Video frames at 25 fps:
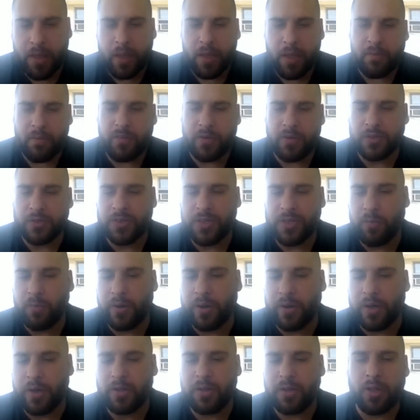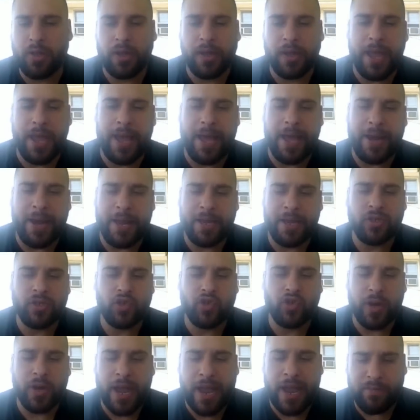First thing we're going to look at is
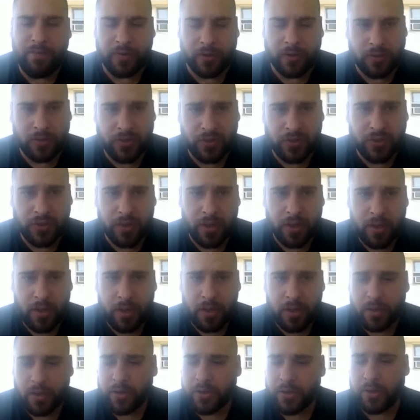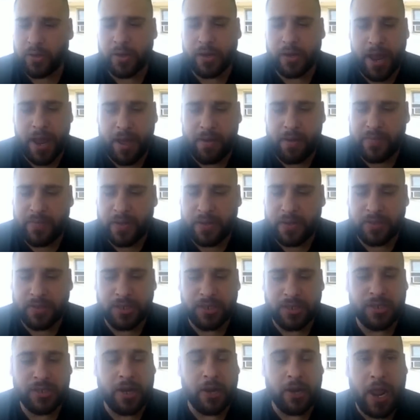drivers. You're going to
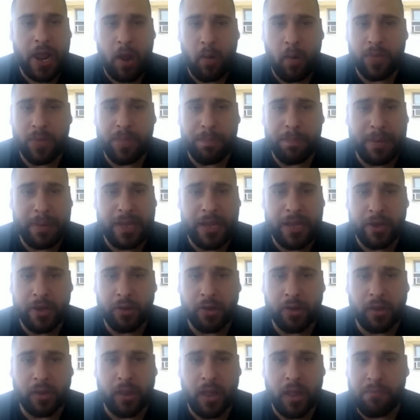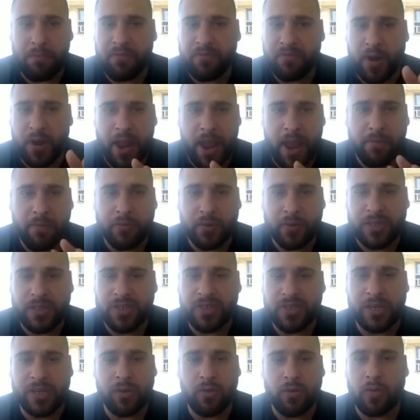obviously start out with a beginner club for every
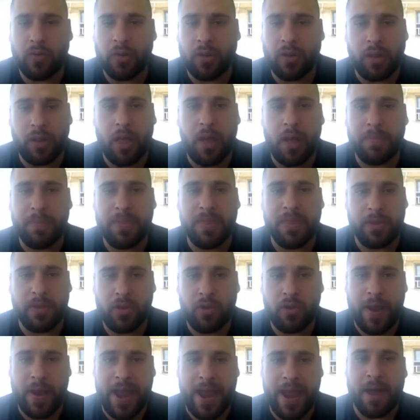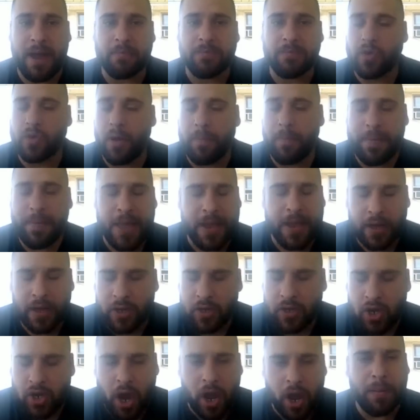single club that you have. So I'm not going
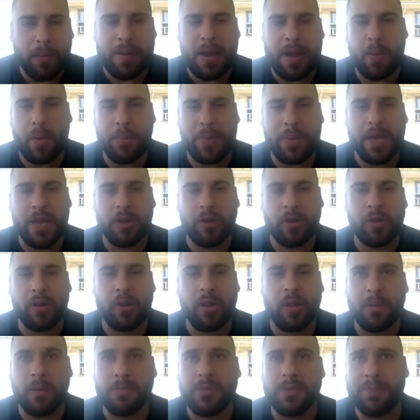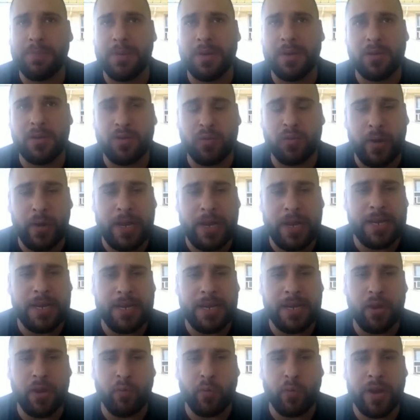to talk about beginner clubs because we need to
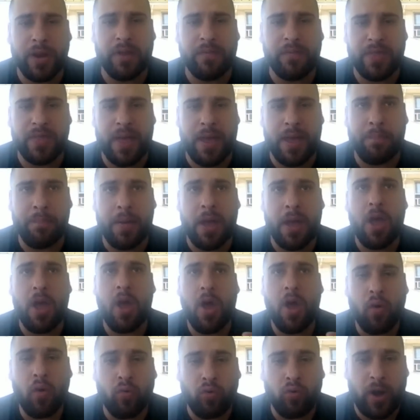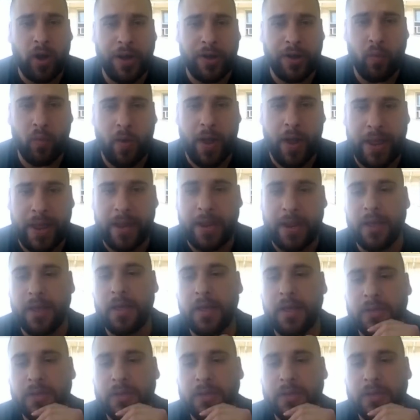get rid of them right away.